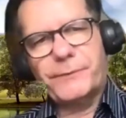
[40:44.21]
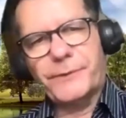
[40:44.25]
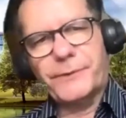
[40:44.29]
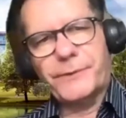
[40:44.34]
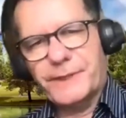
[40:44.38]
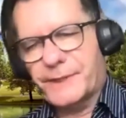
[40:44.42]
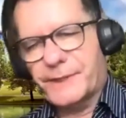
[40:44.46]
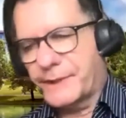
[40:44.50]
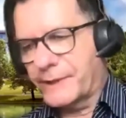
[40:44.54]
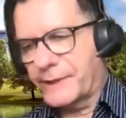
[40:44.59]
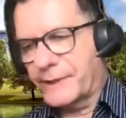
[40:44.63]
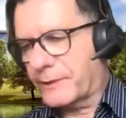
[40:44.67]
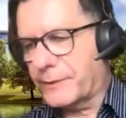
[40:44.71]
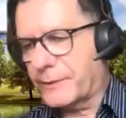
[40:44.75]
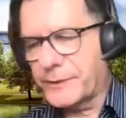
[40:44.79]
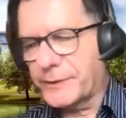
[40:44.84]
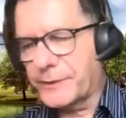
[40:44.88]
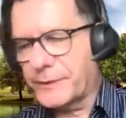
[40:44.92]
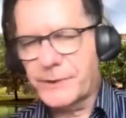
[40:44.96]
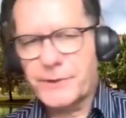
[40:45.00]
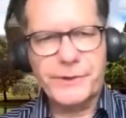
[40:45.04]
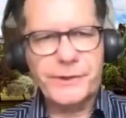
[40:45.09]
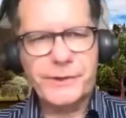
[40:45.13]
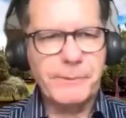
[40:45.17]
for instance, a
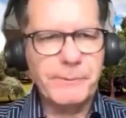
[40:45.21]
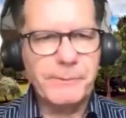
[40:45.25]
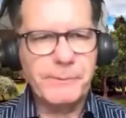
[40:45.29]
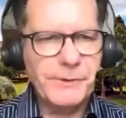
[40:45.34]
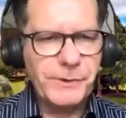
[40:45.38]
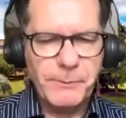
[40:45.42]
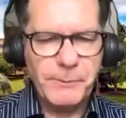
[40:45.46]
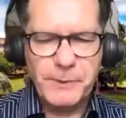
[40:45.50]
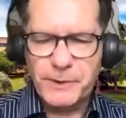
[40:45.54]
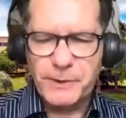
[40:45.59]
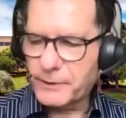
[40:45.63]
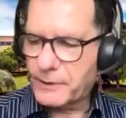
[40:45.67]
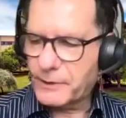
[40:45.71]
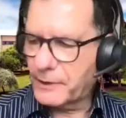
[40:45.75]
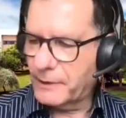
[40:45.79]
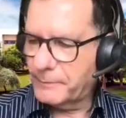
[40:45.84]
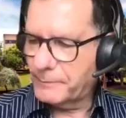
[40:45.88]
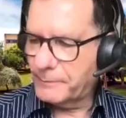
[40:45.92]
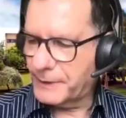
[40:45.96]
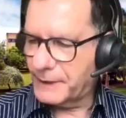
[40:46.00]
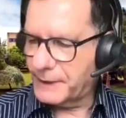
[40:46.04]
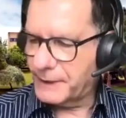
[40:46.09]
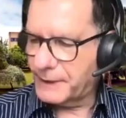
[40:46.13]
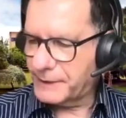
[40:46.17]
consortium of small
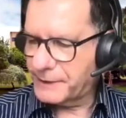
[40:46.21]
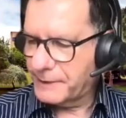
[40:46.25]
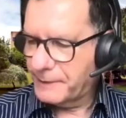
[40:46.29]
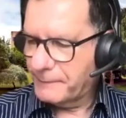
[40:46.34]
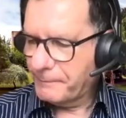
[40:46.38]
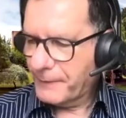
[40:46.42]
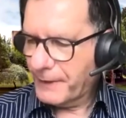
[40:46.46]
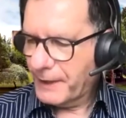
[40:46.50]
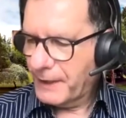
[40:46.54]
companies?